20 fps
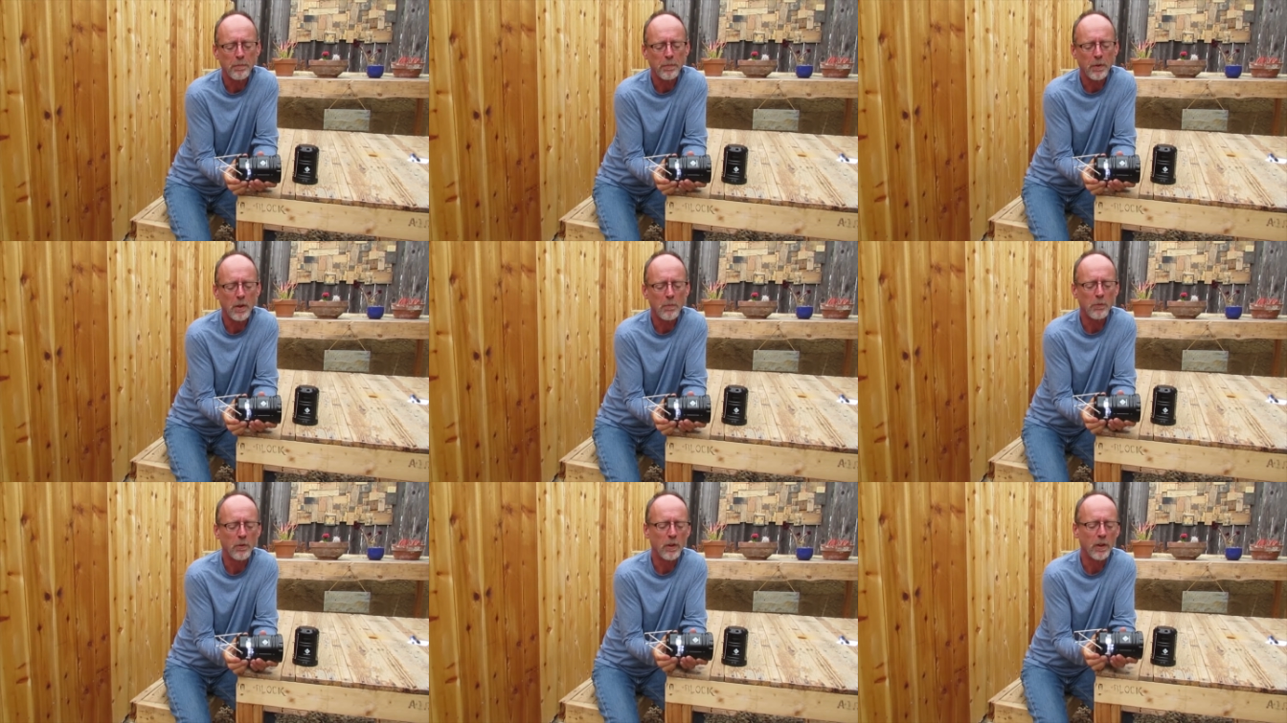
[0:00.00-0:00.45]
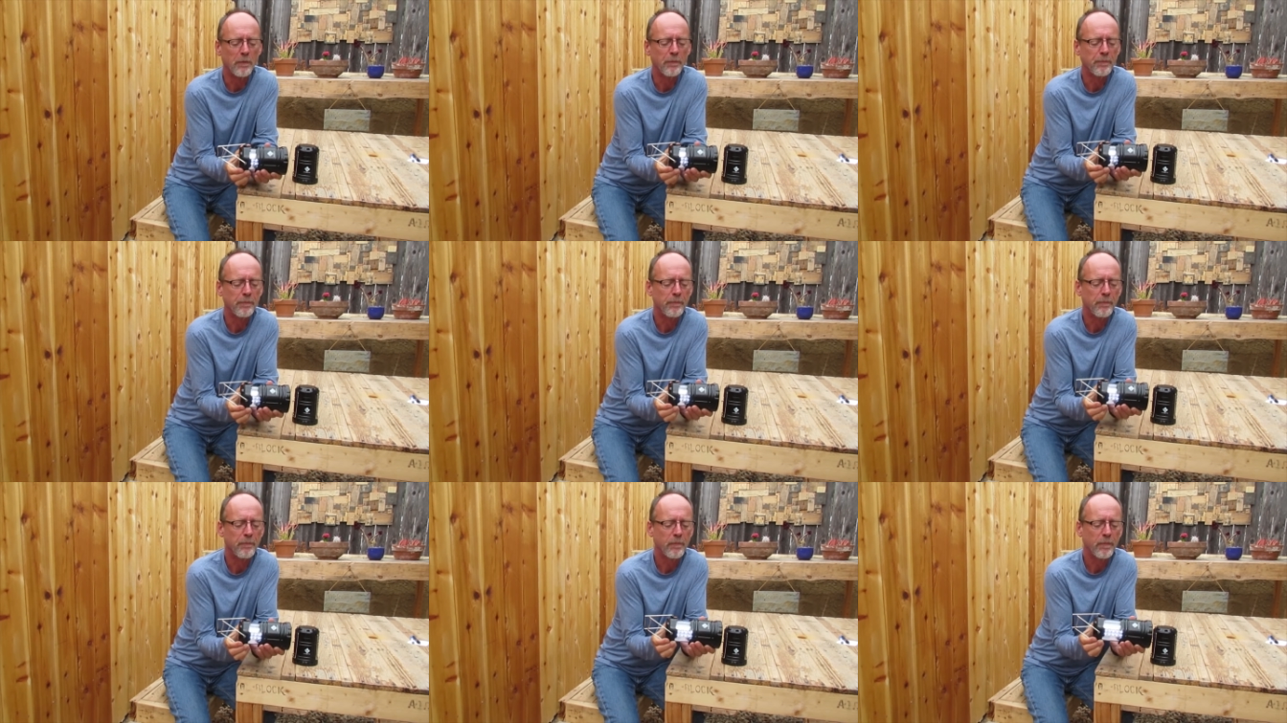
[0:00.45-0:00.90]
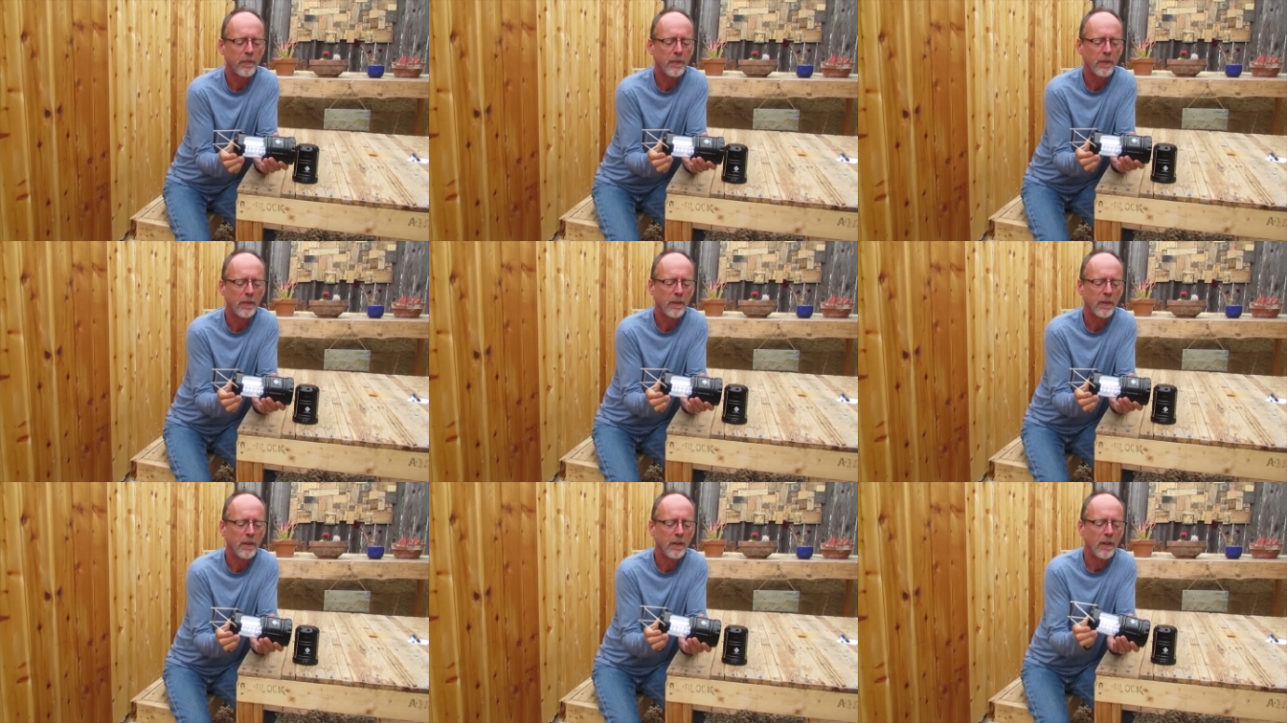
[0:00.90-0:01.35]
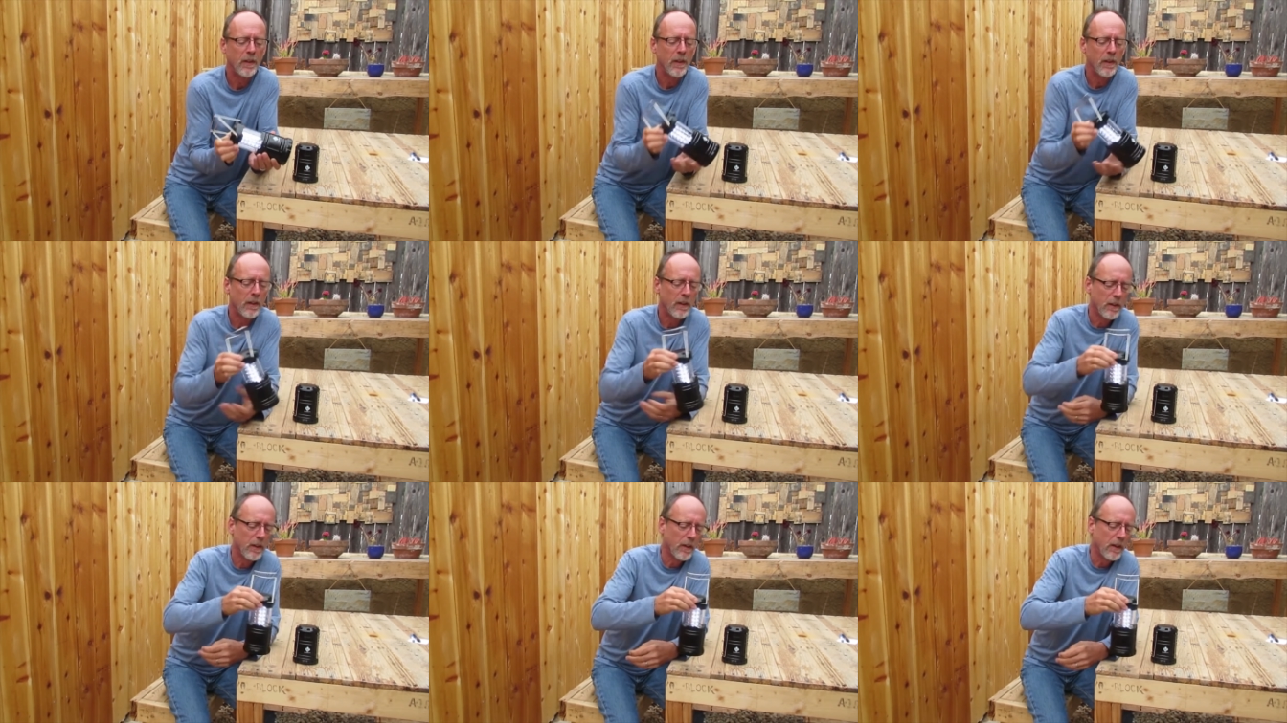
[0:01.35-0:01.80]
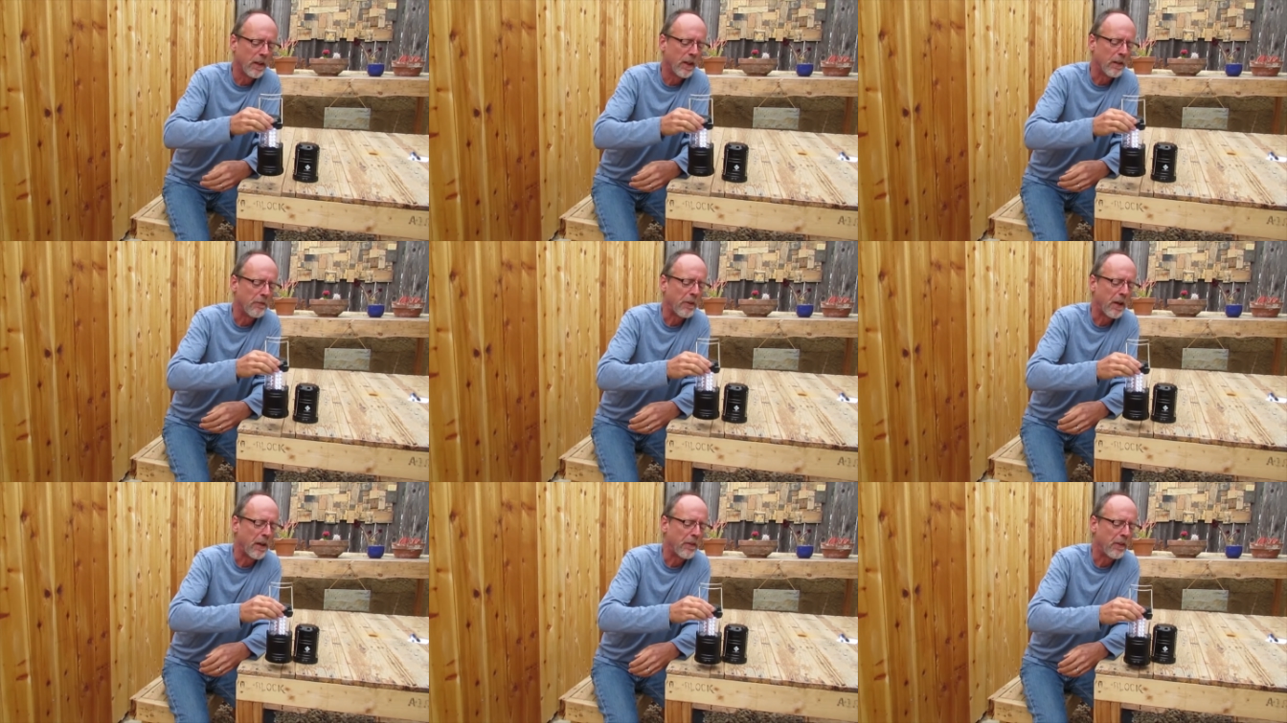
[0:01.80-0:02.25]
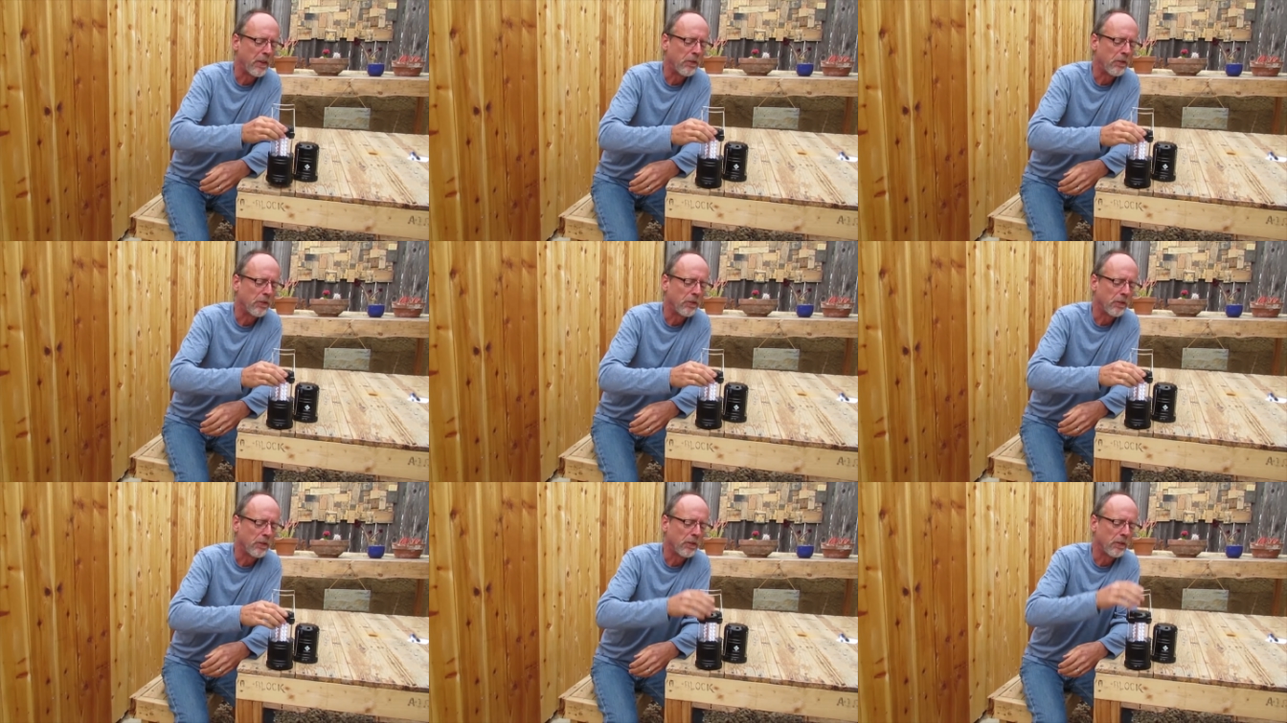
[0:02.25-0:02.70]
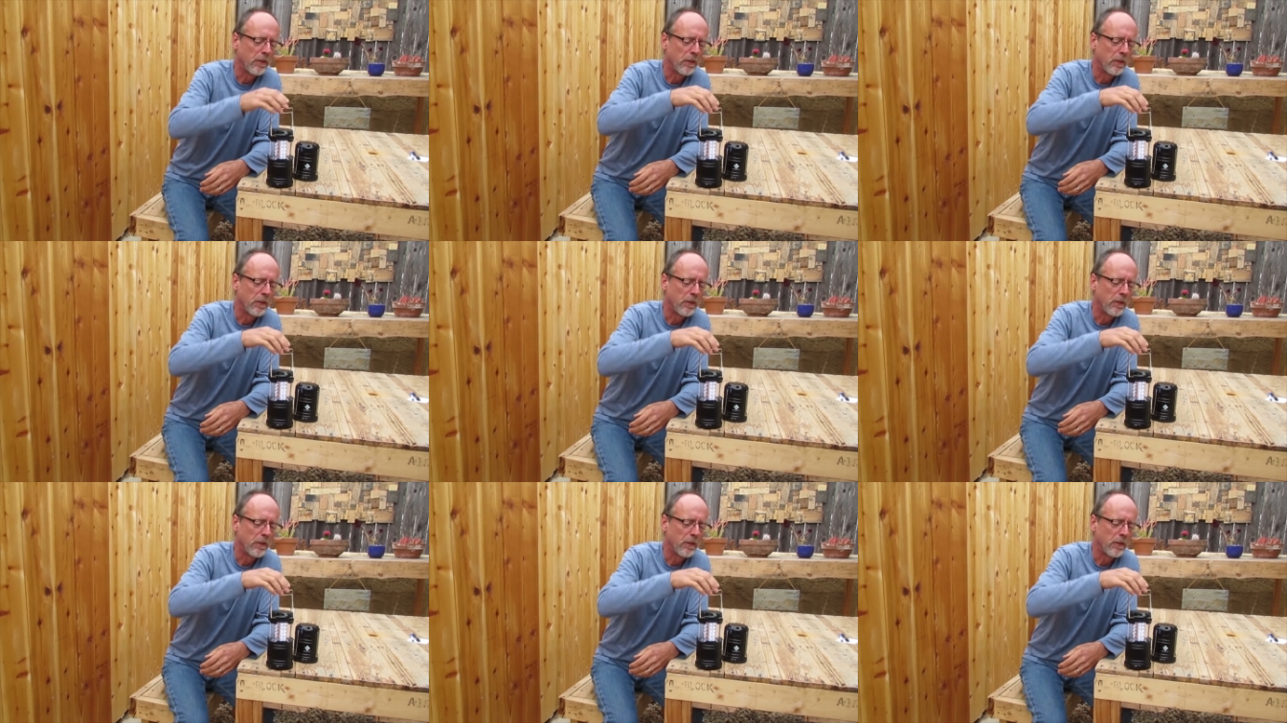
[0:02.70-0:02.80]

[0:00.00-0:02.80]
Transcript: comes on and I've had these